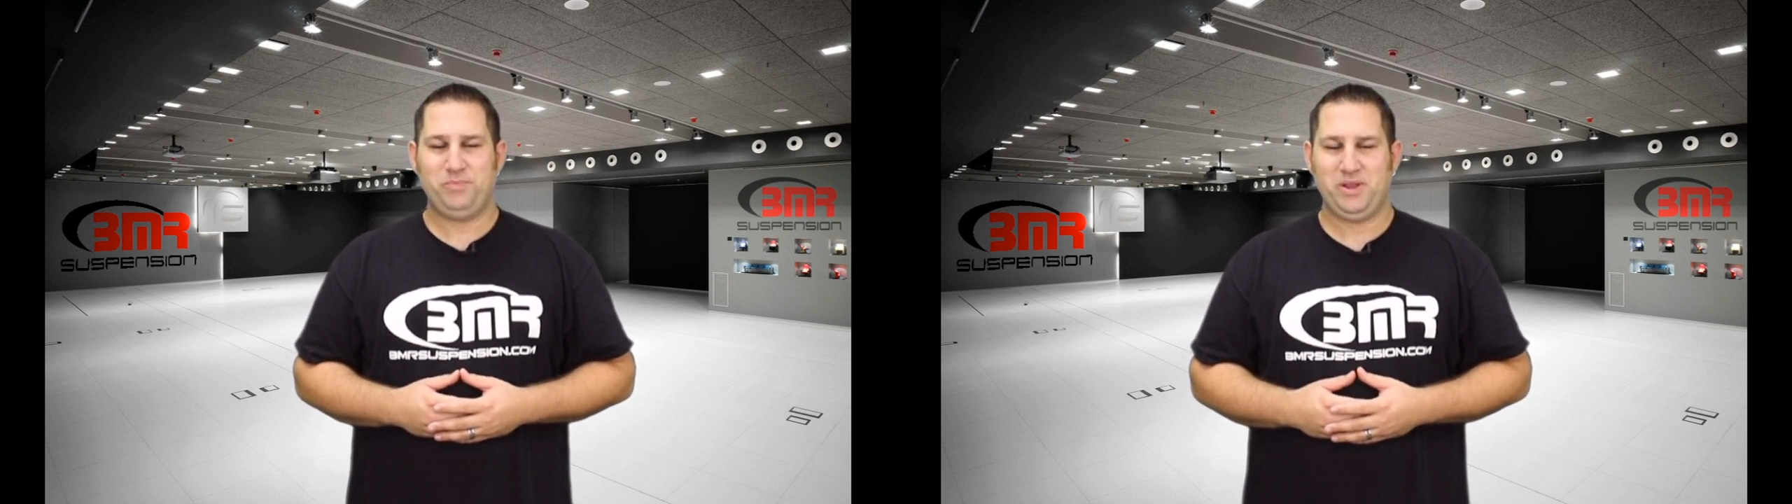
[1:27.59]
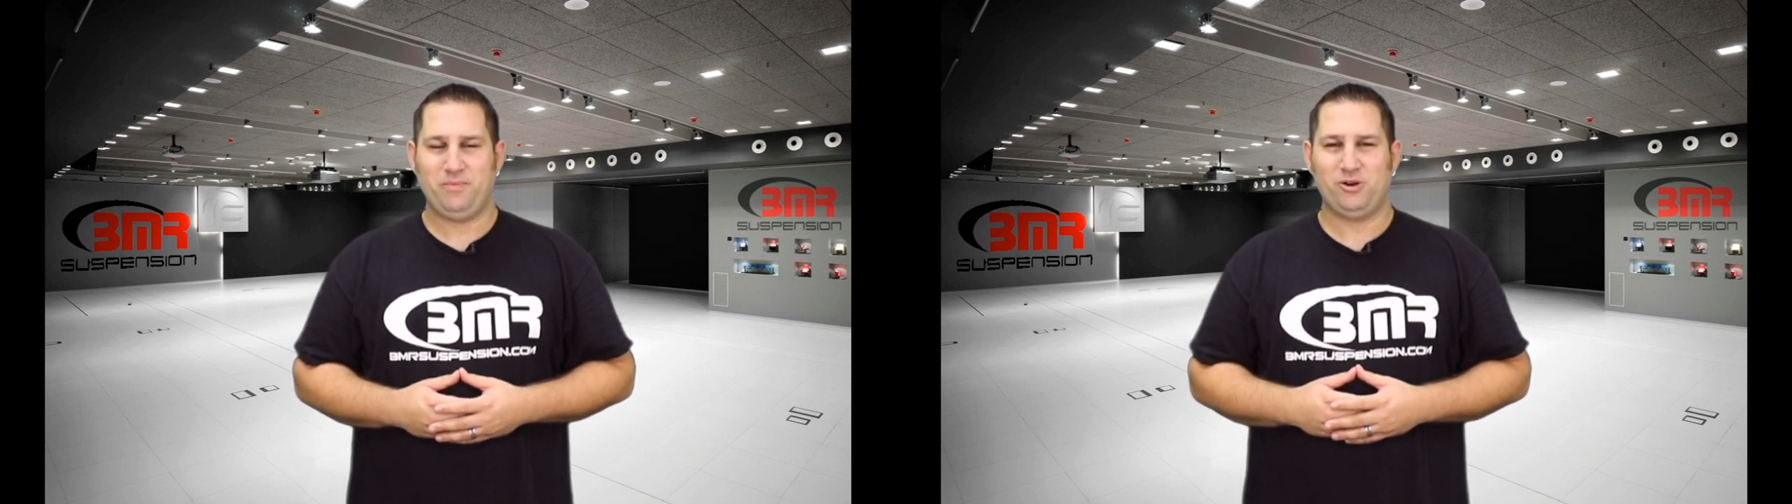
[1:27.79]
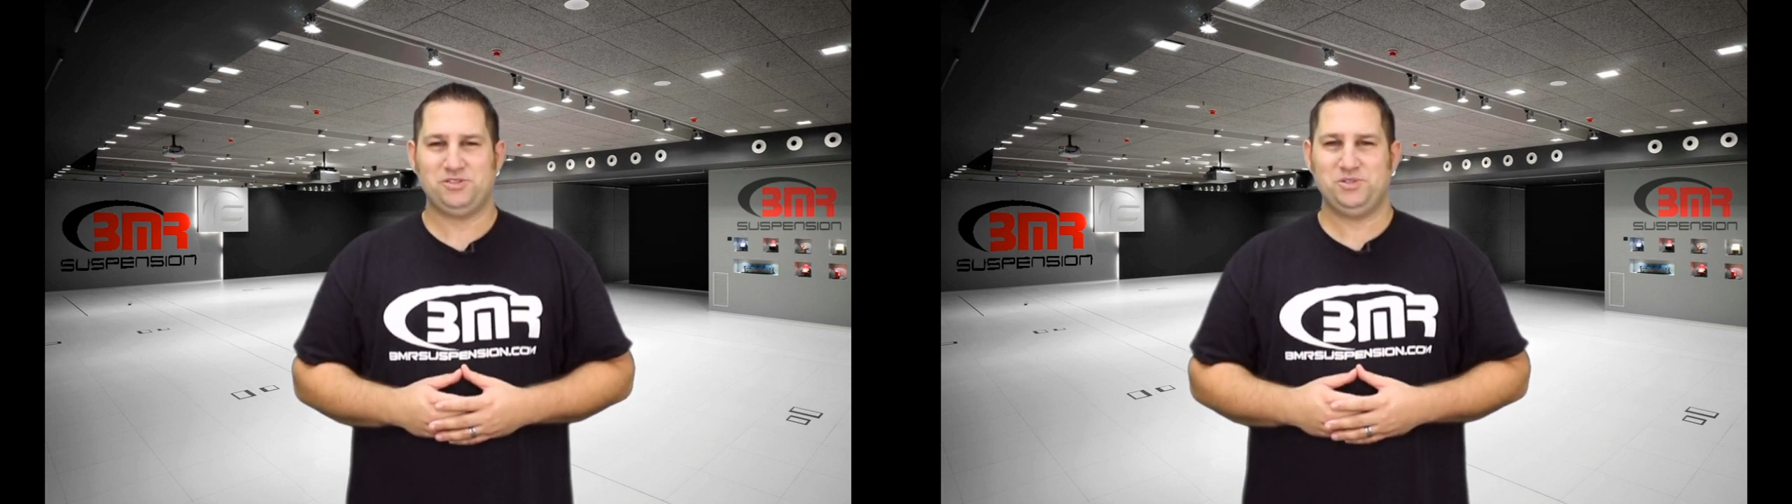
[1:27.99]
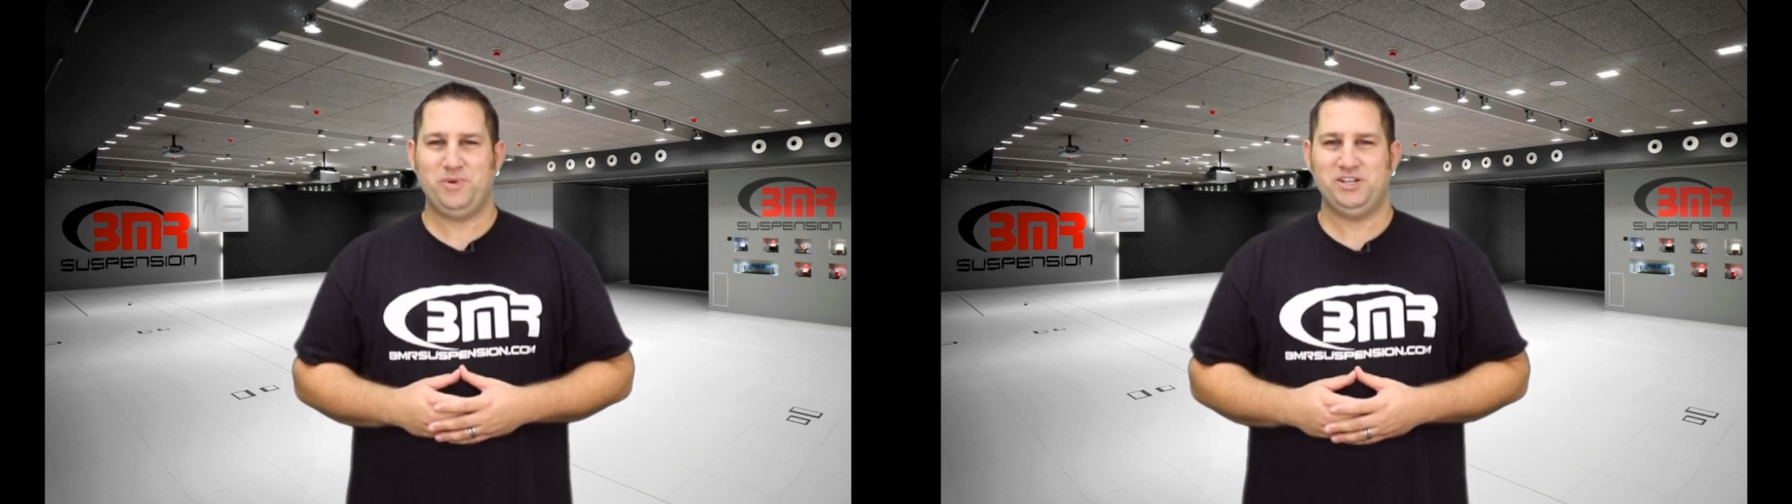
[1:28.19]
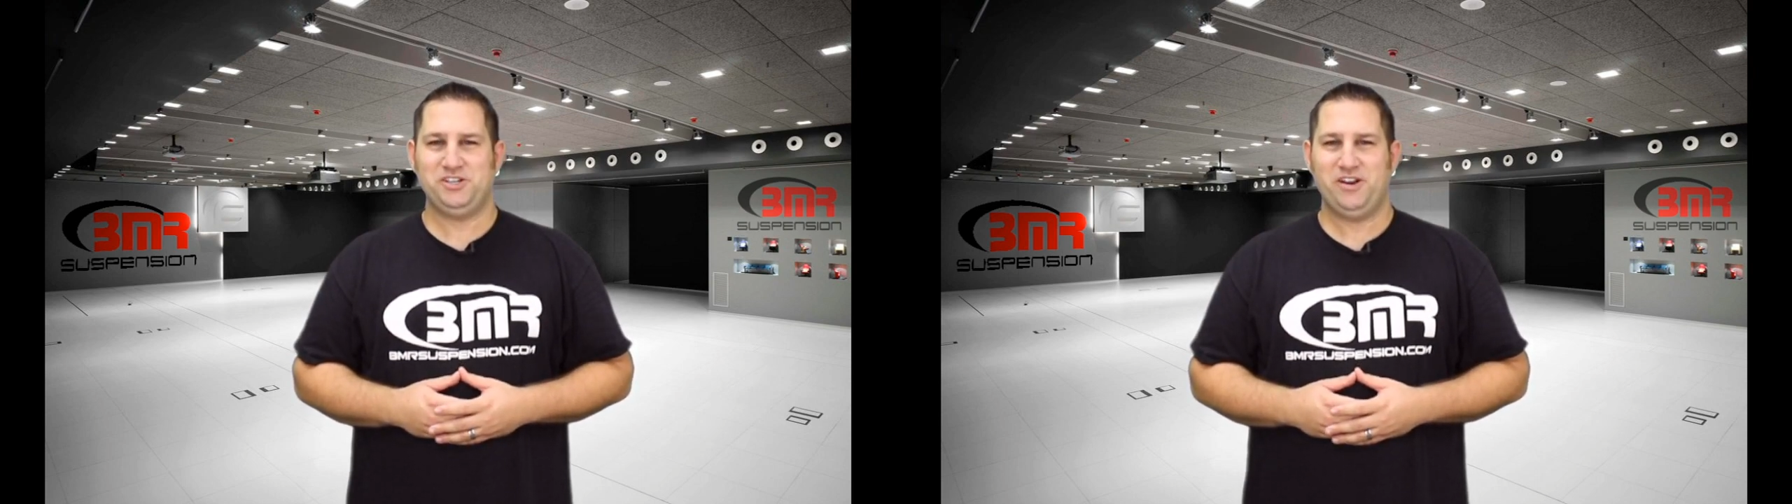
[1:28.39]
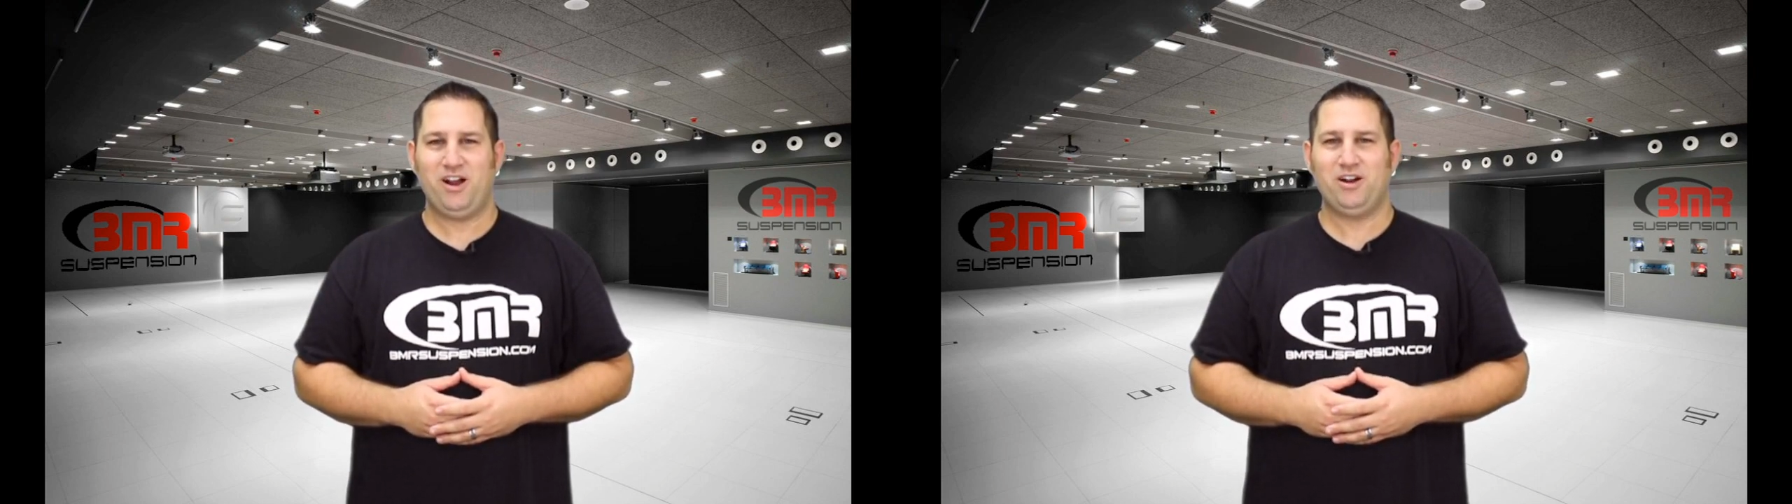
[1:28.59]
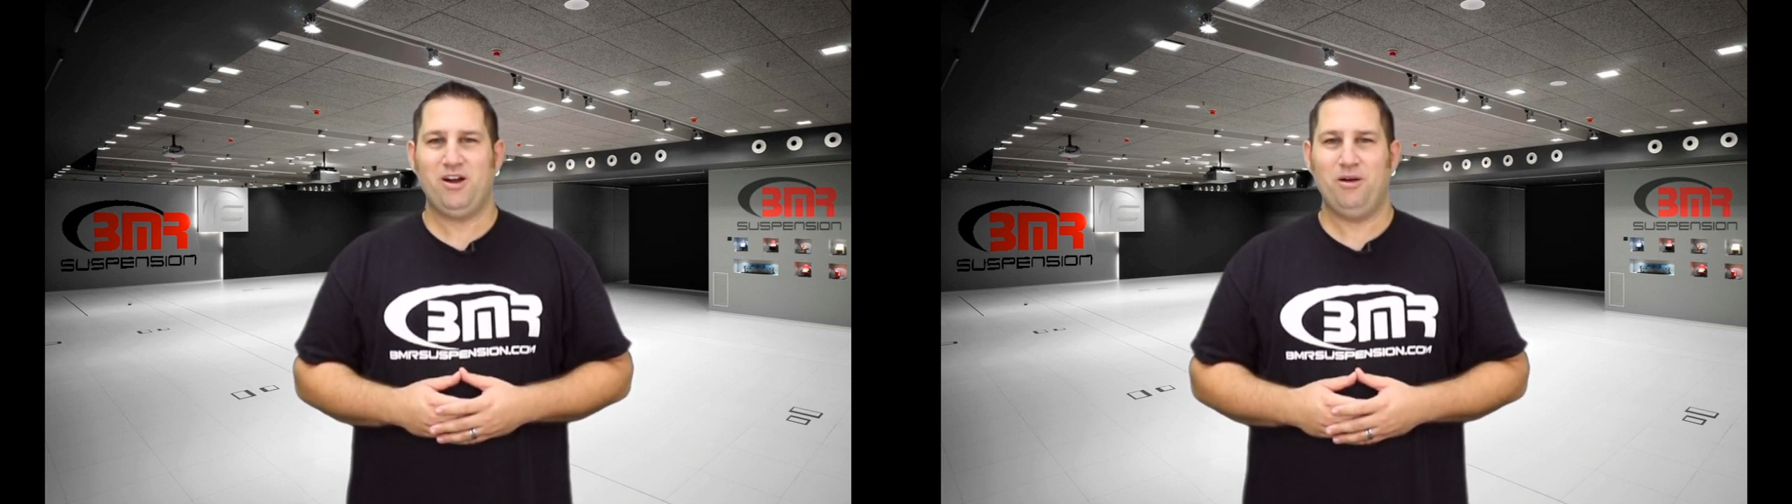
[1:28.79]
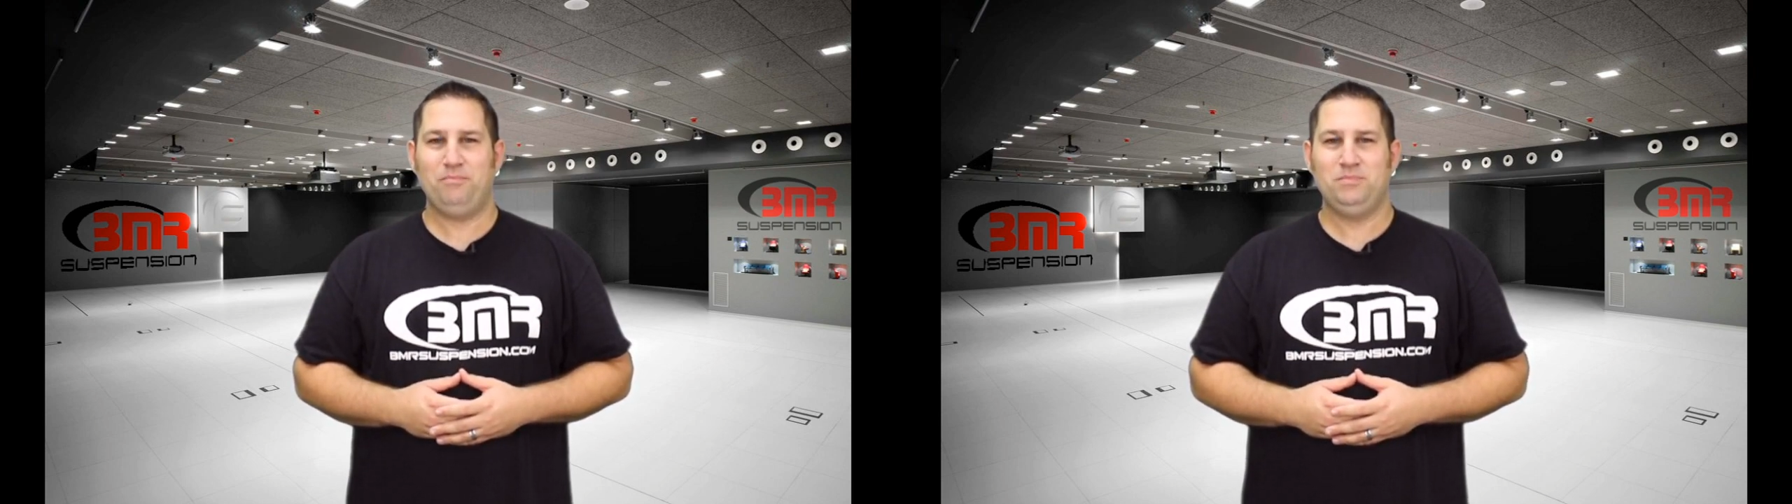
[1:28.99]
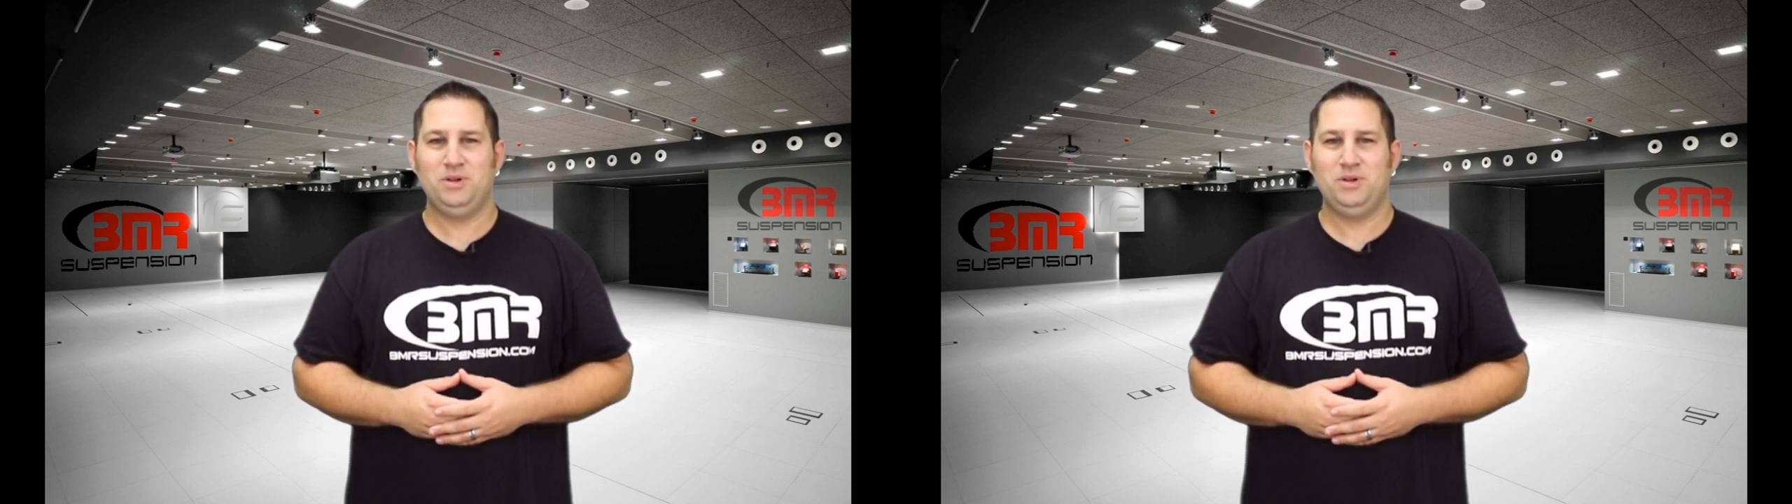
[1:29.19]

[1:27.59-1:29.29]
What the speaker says: bmrsuspension.com.